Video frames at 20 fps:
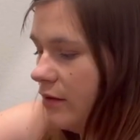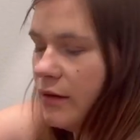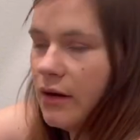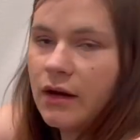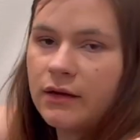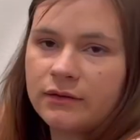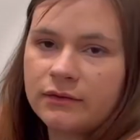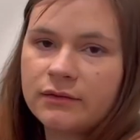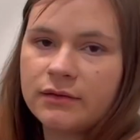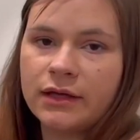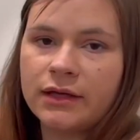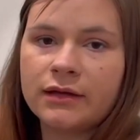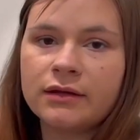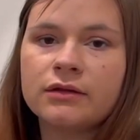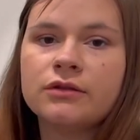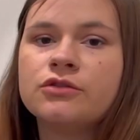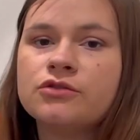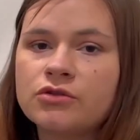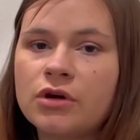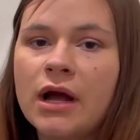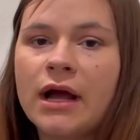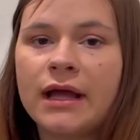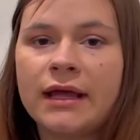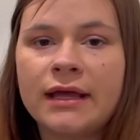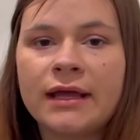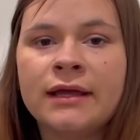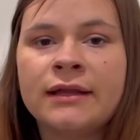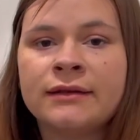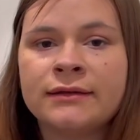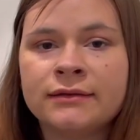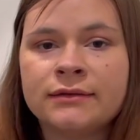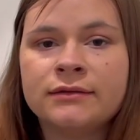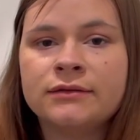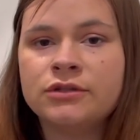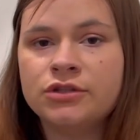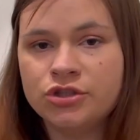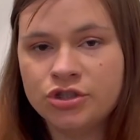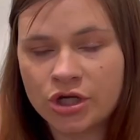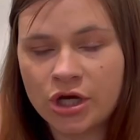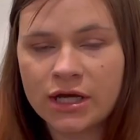unclick dry and
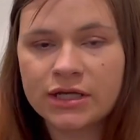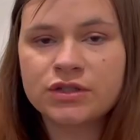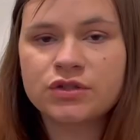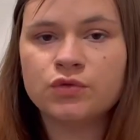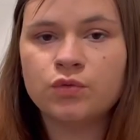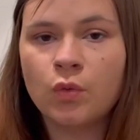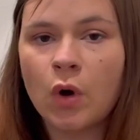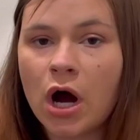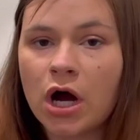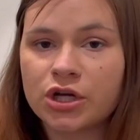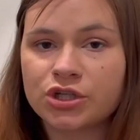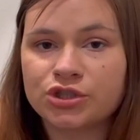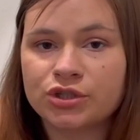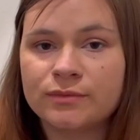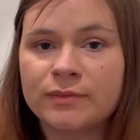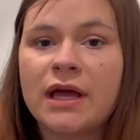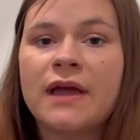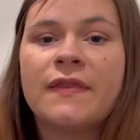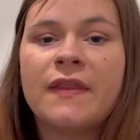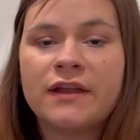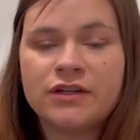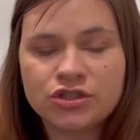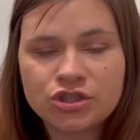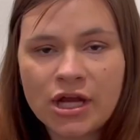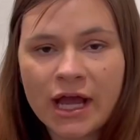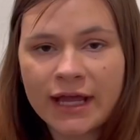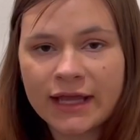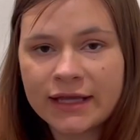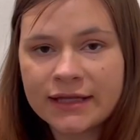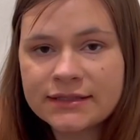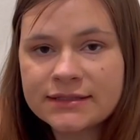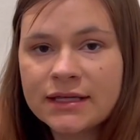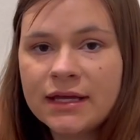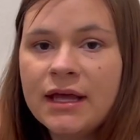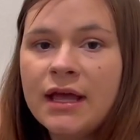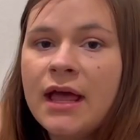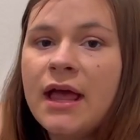just wash them and then check it.